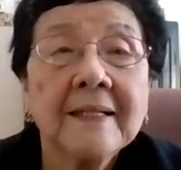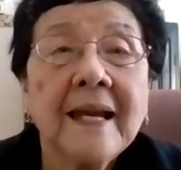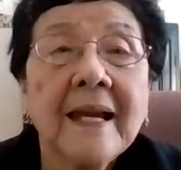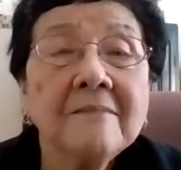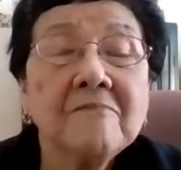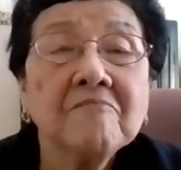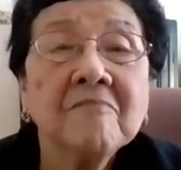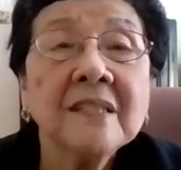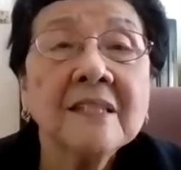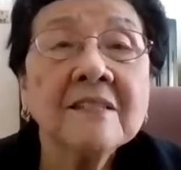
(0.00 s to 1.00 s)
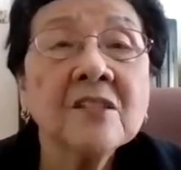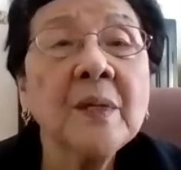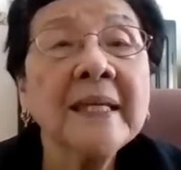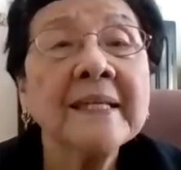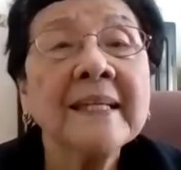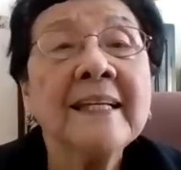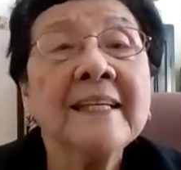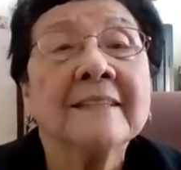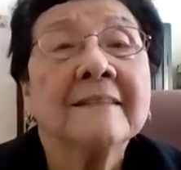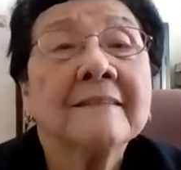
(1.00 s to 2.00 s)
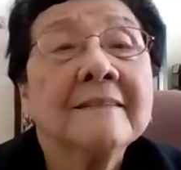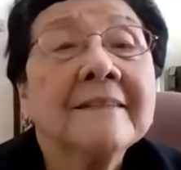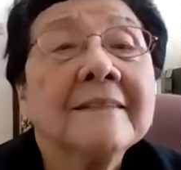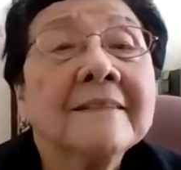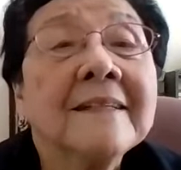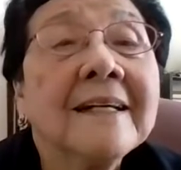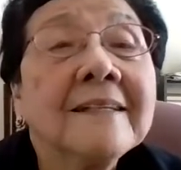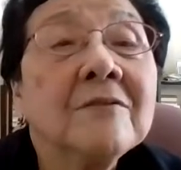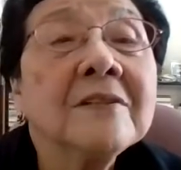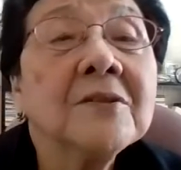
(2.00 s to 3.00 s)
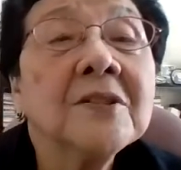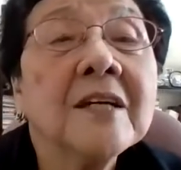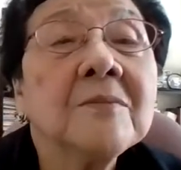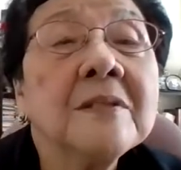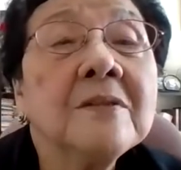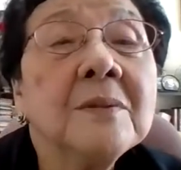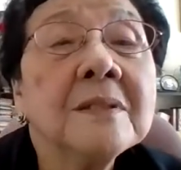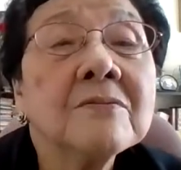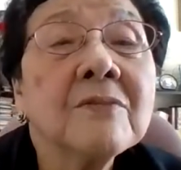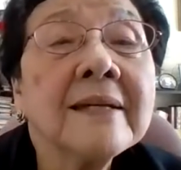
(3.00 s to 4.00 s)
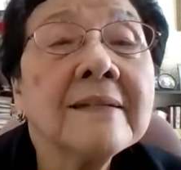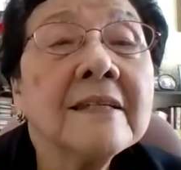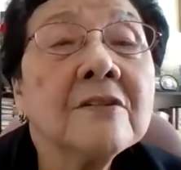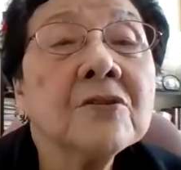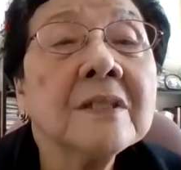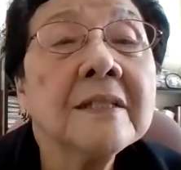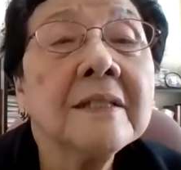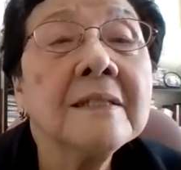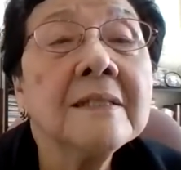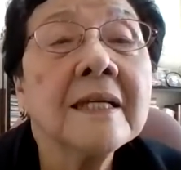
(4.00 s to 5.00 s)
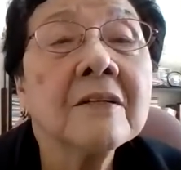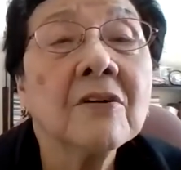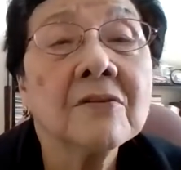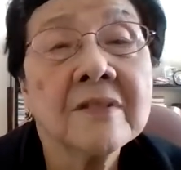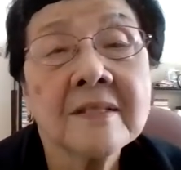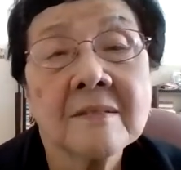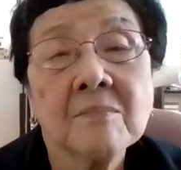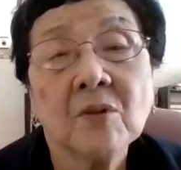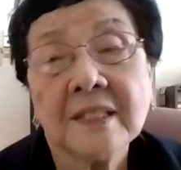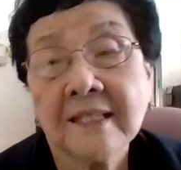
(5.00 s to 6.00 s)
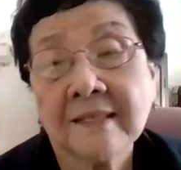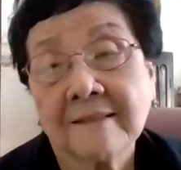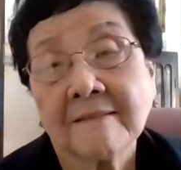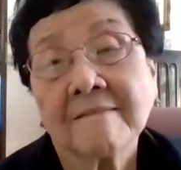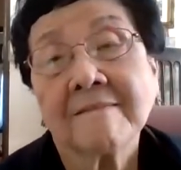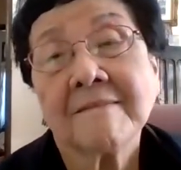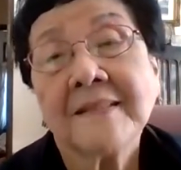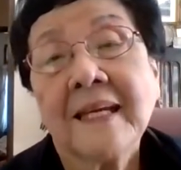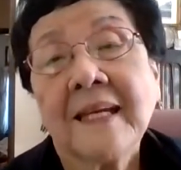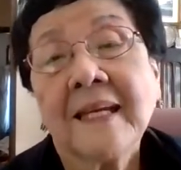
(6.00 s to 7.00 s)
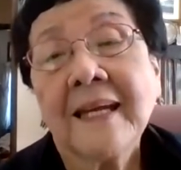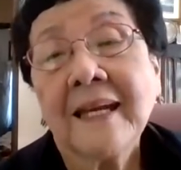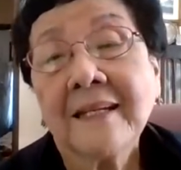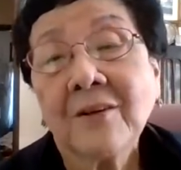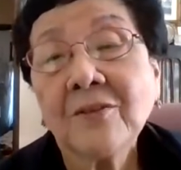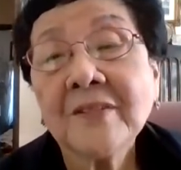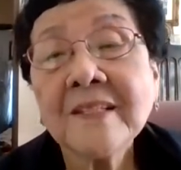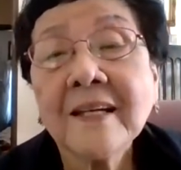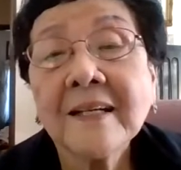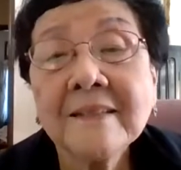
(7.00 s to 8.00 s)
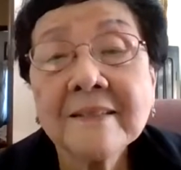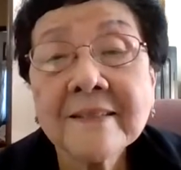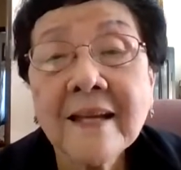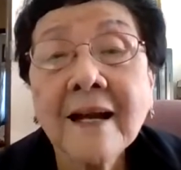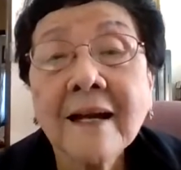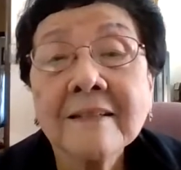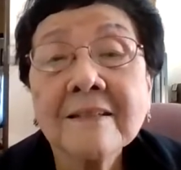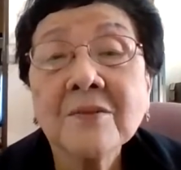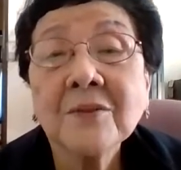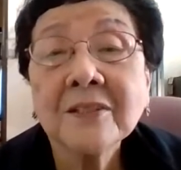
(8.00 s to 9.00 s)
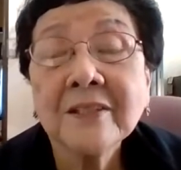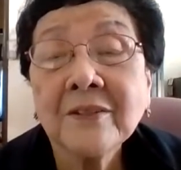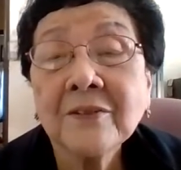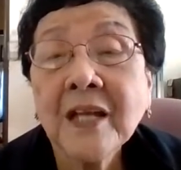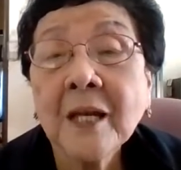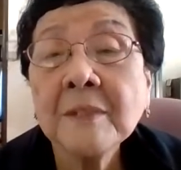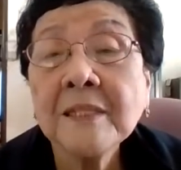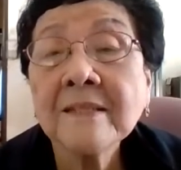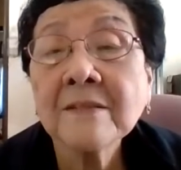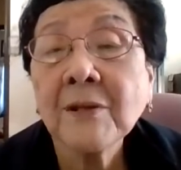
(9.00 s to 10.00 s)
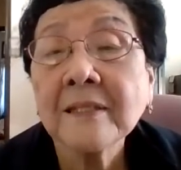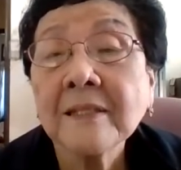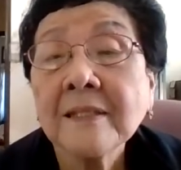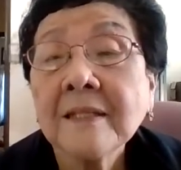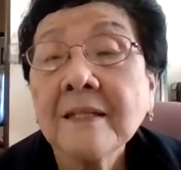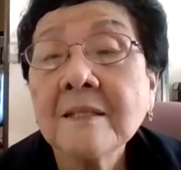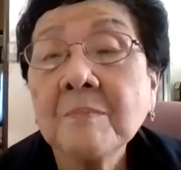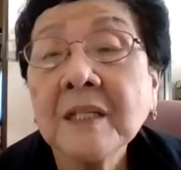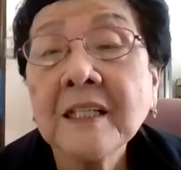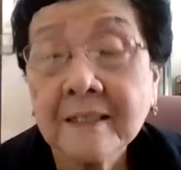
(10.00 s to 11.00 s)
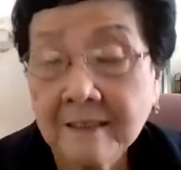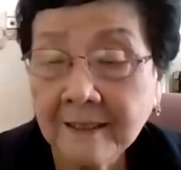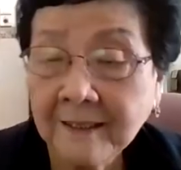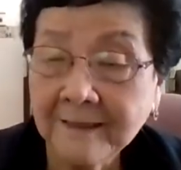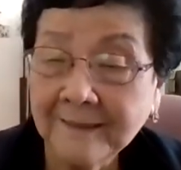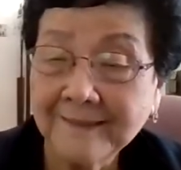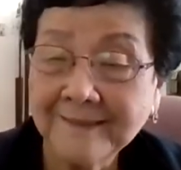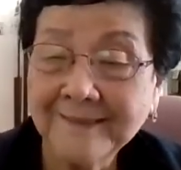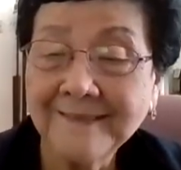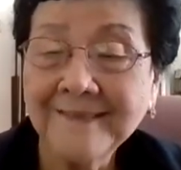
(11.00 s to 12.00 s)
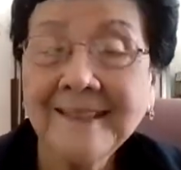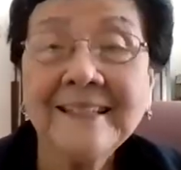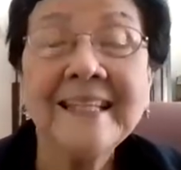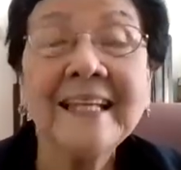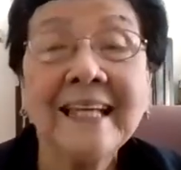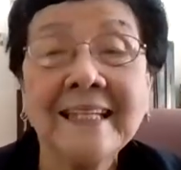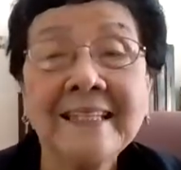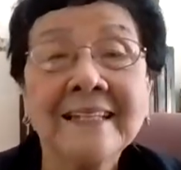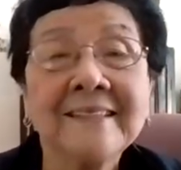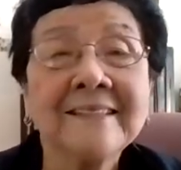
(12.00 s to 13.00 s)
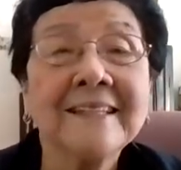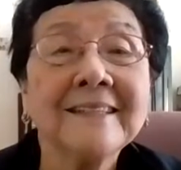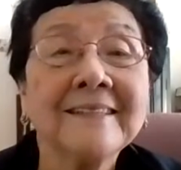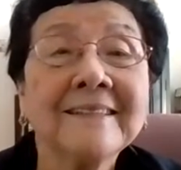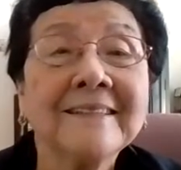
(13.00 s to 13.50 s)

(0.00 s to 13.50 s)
And the sweet killer I want to share with you is rising sugar intake causes more deaths. And all these are in the STAR and so on. You know, diabetes threat is bigger than any other thing.